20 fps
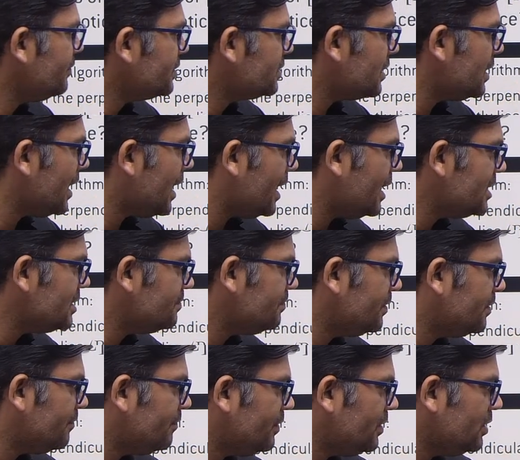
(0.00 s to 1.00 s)
lies
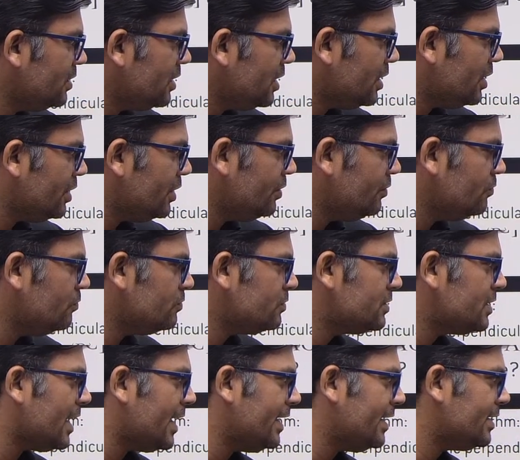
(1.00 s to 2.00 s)
between the new
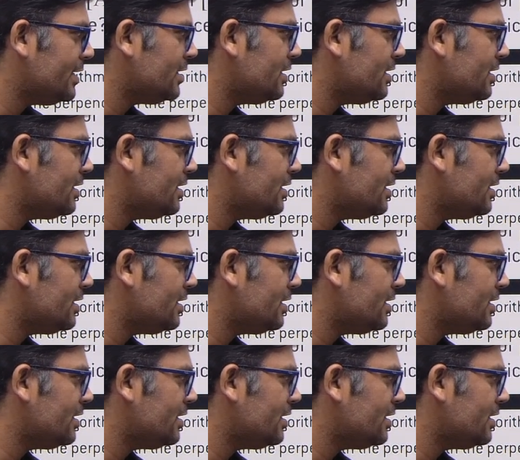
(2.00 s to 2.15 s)
site